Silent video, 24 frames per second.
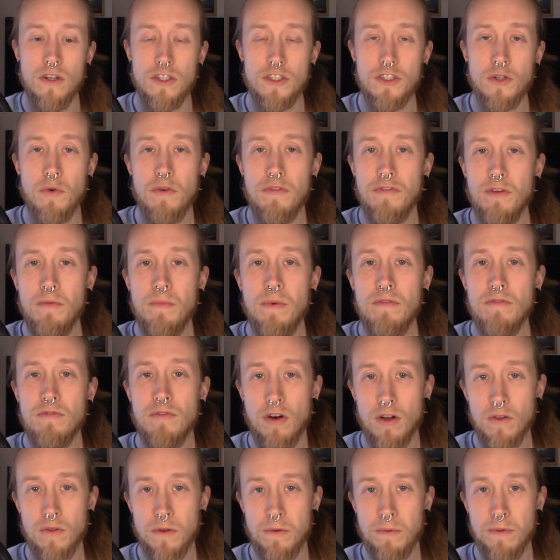So if you've been
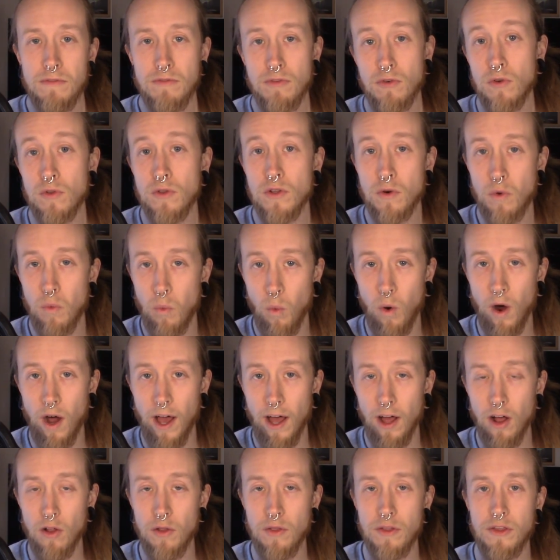following me for a little
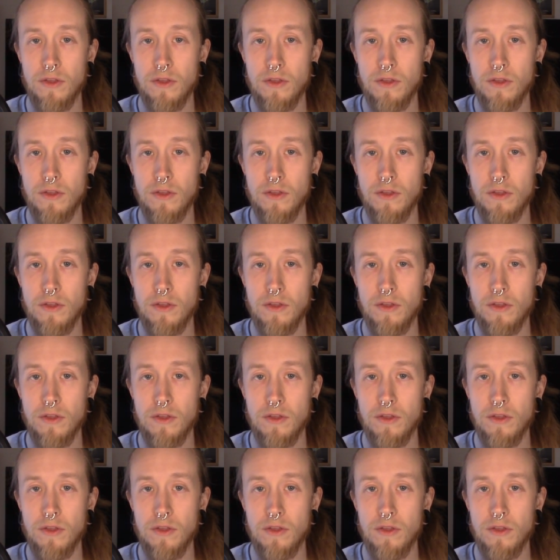while,